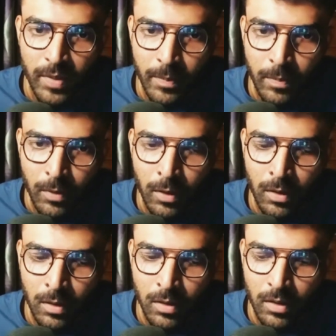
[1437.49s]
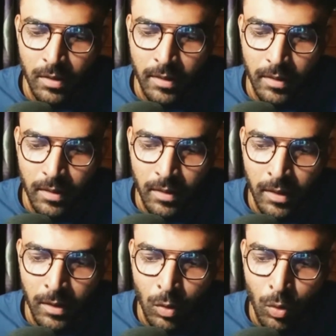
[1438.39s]
people
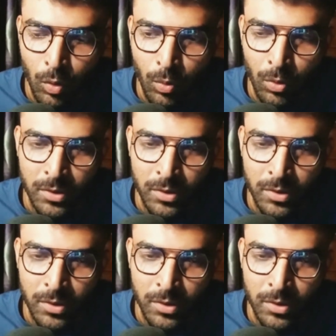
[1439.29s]
like who will